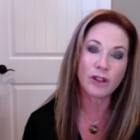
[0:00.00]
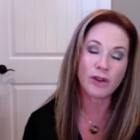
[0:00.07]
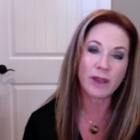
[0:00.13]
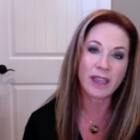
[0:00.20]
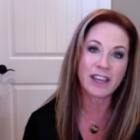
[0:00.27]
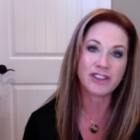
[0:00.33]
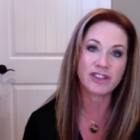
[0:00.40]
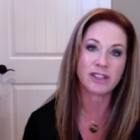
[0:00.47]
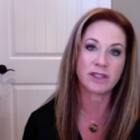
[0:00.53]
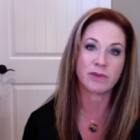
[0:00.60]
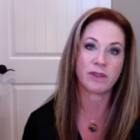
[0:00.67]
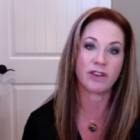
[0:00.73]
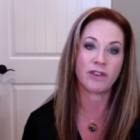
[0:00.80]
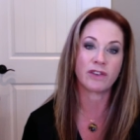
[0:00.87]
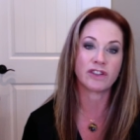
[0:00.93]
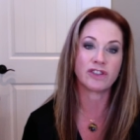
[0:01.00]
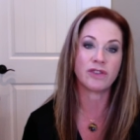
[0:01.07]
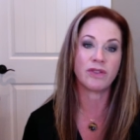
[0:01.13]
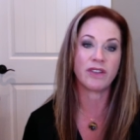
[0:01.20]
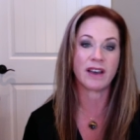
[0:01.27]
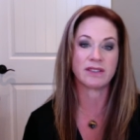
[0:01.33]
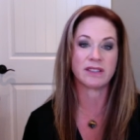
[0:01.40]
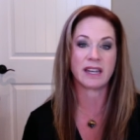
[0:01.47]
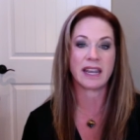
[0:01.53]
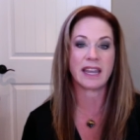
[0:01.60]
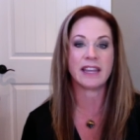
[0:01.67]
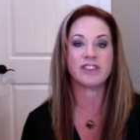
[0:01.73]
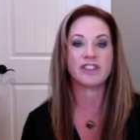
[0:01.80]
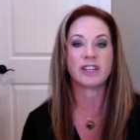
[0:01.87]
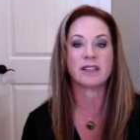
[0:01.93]
locations with over 2,000
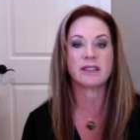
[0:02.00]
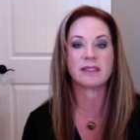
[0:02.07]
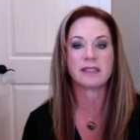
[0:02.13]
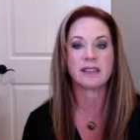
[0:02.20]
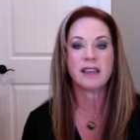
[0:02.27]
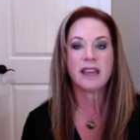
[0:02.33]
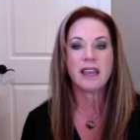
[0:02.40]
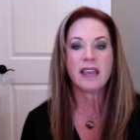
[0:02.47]
agents,